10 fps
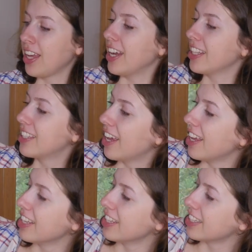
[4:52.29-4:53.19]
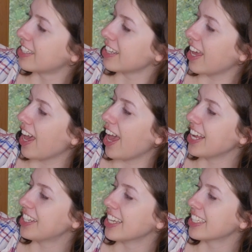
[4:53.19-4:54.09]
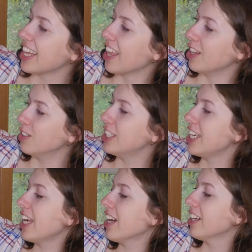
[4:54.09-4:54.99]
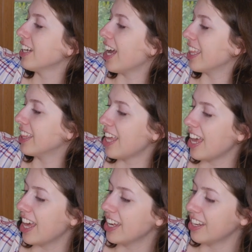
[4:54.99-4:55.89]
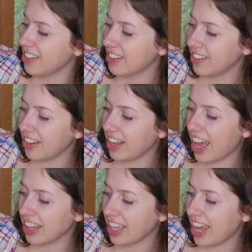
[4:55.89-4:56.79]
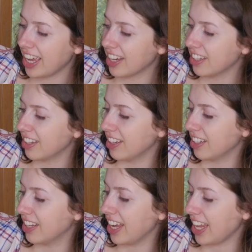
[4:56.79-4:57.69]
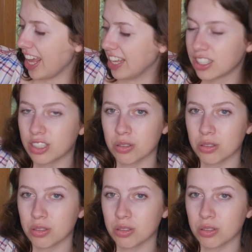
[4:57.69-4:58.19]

it says HSLOT and then LA Night 8